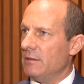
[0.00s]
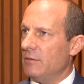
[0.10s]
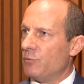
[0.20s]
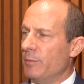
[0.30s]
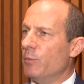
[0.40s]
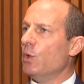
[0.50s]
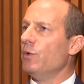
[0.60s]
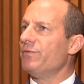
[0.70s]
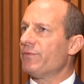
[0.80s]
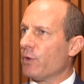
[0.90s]

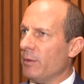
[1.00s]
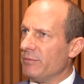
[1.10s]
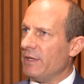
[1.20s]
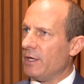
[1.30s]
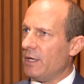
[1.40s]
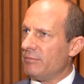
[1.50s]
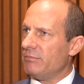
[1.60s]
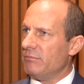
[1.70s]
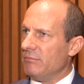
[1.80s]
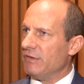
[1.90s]
removed from their
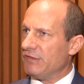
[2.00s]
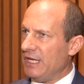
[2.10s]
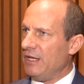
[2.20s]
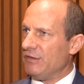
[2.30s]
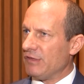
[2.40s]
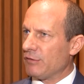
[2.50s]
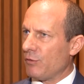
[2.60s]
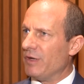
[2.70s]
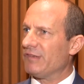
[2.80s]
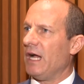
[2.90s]
cities as a
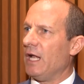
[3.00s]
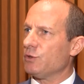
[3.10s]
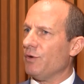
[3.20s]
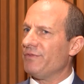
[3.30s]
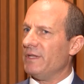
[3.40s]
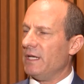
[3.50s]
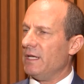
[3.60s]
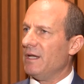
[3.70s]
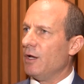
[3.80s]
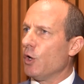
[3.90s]
result of the
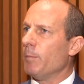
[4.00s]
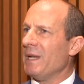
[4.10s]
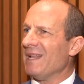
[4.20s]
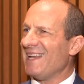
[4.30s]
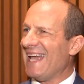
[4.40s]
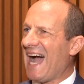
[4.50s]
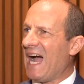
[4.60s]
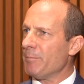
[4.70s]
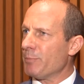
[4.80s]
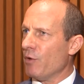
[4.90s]
completely
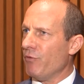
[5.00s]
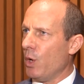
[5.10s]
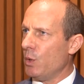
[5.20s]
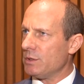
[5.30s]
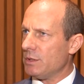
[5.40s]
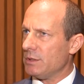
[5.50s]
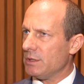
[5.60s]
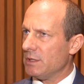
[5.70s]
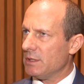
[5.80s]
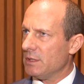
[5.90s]
unprovoked
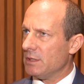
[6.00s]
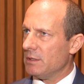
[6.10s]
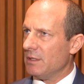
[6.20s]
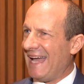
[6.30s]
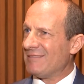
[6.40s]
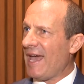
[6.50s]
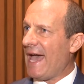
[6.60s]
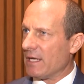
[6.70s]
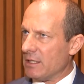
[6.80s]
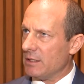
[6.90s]

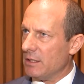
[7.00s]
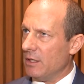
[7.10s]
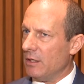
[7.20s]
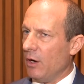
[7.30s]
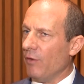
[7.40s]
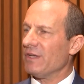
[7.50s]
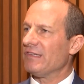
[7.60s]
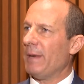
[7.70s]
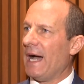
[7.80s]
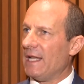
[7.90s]
attack of
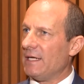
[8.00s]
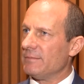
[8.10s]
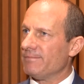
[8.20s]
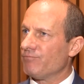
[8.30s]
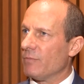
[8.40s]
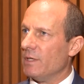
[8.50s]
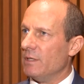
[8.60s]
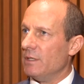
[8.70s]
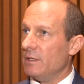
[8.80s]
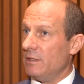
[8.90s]
Hezbollah
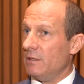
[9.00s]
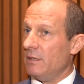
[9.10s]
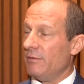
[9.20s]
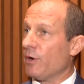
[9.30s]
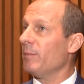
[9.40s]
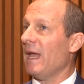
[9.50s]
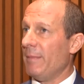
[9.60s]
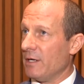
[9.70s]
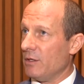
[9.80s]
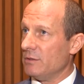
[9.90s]
from
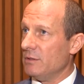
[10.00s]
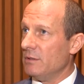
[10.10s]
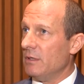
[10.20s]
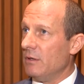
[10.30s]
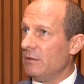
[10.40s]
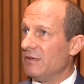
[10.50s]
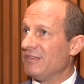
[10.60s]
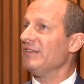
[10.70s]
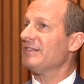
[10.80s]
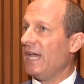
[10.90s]
Lebanon
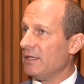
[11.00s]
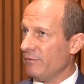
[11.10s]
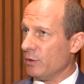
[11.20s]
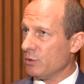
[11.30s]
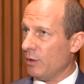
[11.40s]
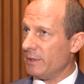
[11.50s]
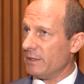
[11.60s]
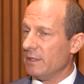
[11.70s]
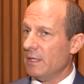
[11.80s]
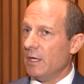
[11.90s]
since the 8th of October.
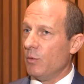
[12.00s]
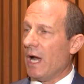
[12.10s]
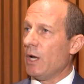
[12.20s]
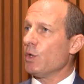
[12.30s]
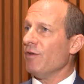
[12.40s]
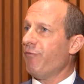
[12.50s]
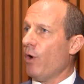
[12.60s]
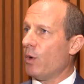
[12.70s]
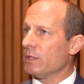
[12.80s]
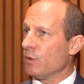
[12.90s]
We are looking
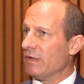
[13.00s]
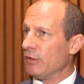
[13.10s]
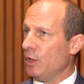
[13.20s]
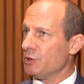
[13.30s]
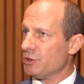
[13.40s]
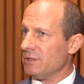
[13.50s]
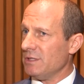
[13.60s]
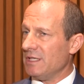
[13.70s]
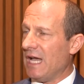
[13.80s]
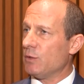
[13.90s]
forward to a solution
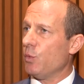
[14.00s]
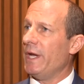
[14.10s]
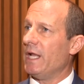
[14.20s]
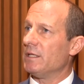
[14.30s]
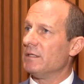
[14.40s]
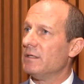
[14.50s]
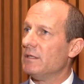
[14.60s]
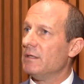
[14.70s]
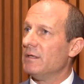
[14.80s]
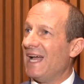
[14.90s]
that will
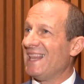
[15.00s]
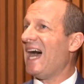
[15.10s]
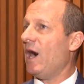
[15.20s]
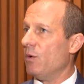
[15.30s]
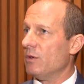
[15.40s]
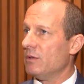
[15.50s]
allow